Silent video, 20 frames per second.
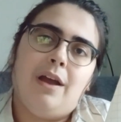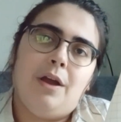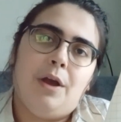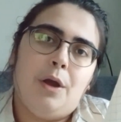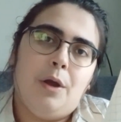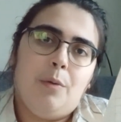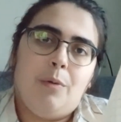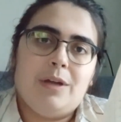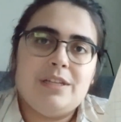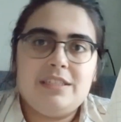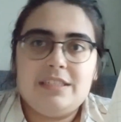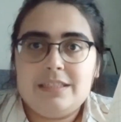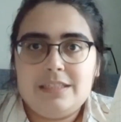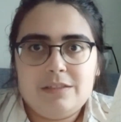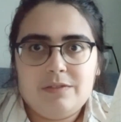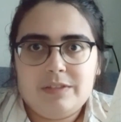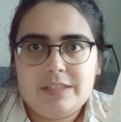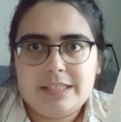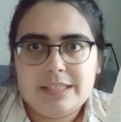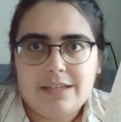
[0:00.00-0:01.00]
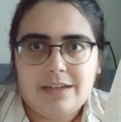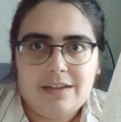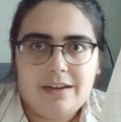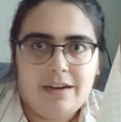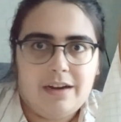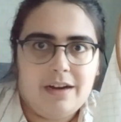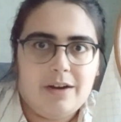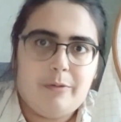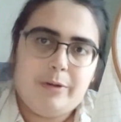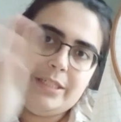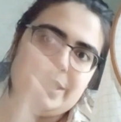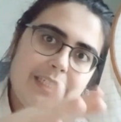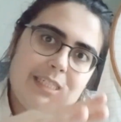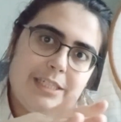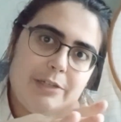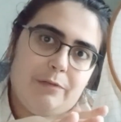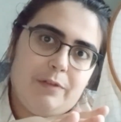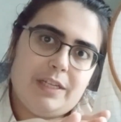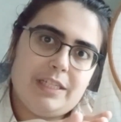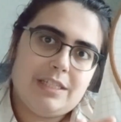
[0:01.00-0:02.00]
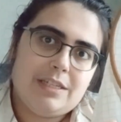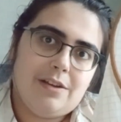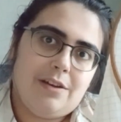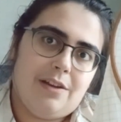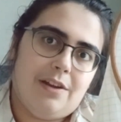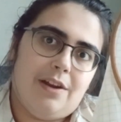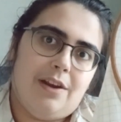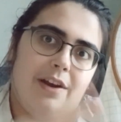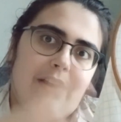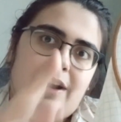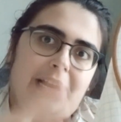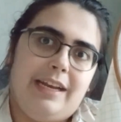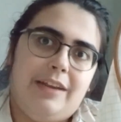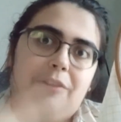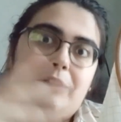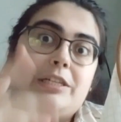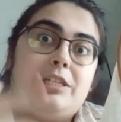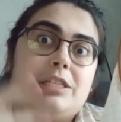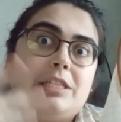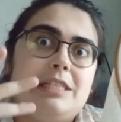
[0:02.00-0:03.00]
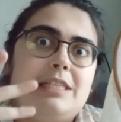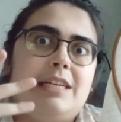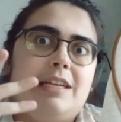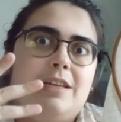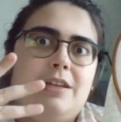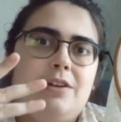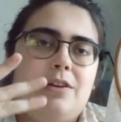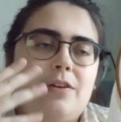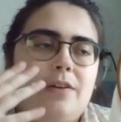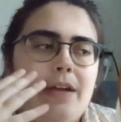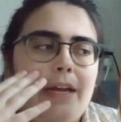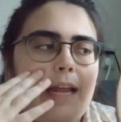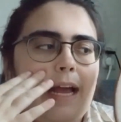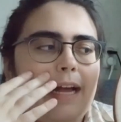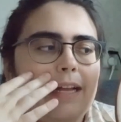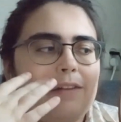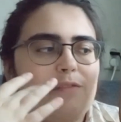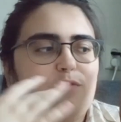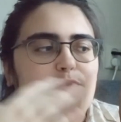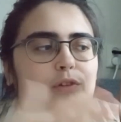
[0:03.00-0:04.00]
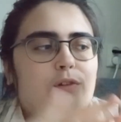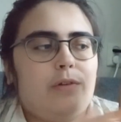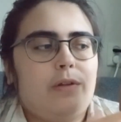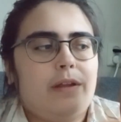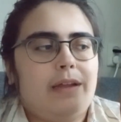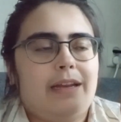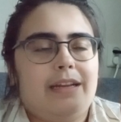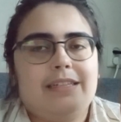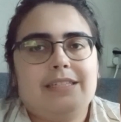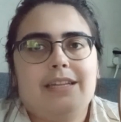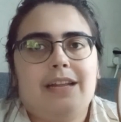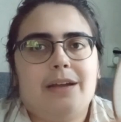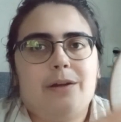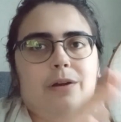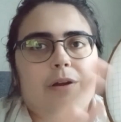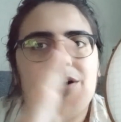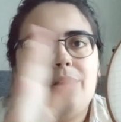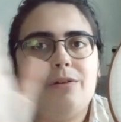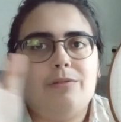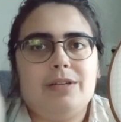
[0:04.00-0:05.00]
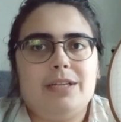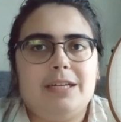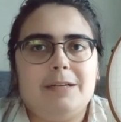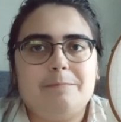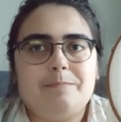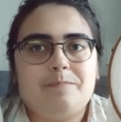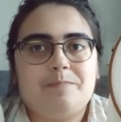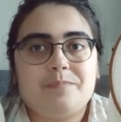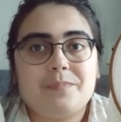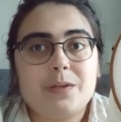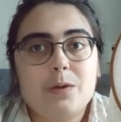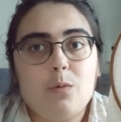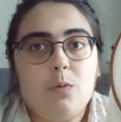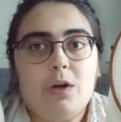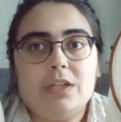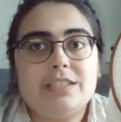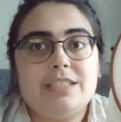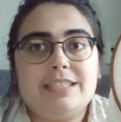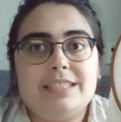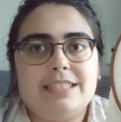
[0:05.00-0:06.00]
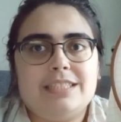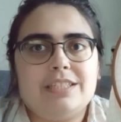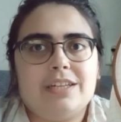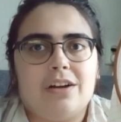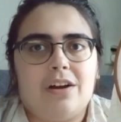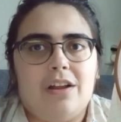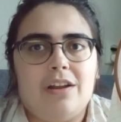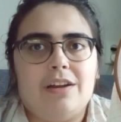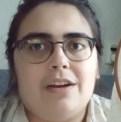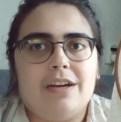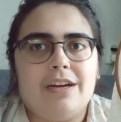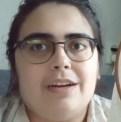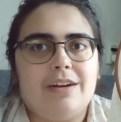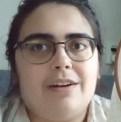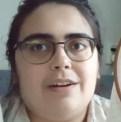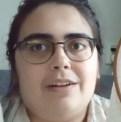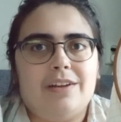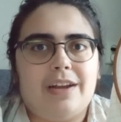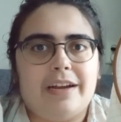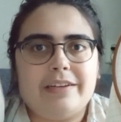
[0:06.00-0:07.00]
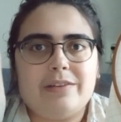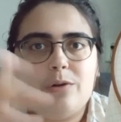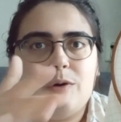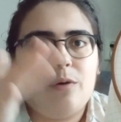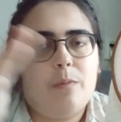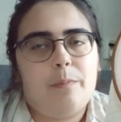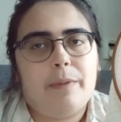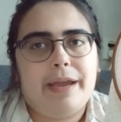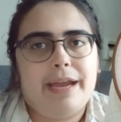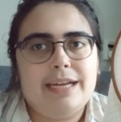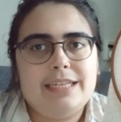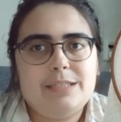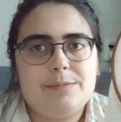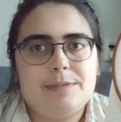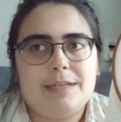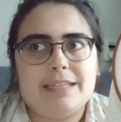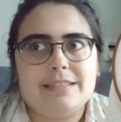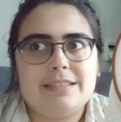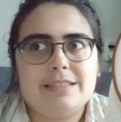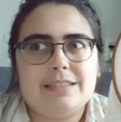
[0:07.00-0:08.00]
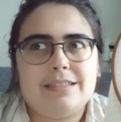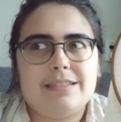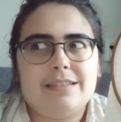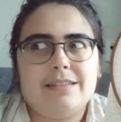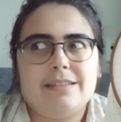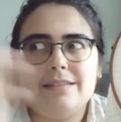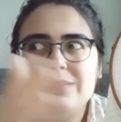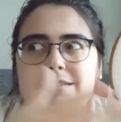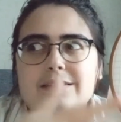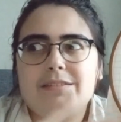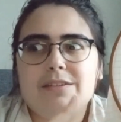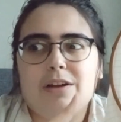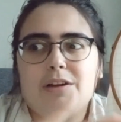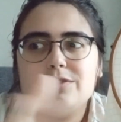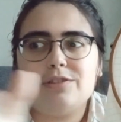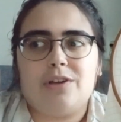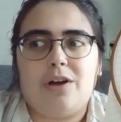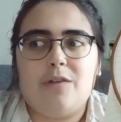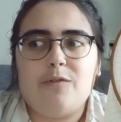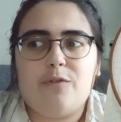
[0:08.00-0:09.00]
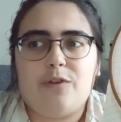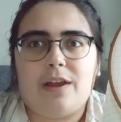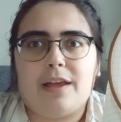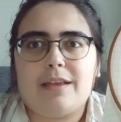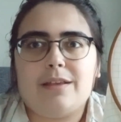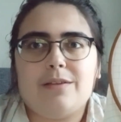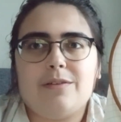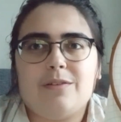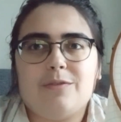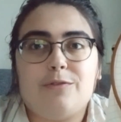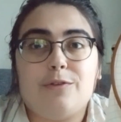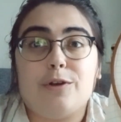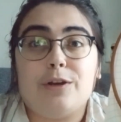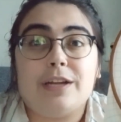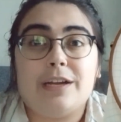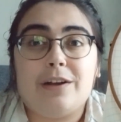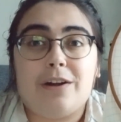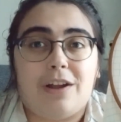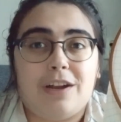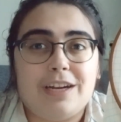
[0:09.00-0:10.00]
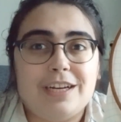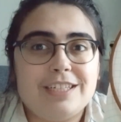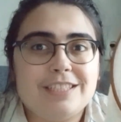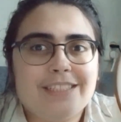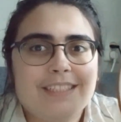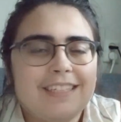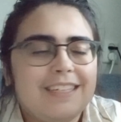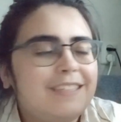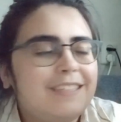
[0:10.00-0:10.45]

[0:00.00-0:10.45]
one stitch of this color, one stitch of this color, and you just continue doing that through, and there's like only one stitch color on like the whole page, but that goes on for like 30 colors.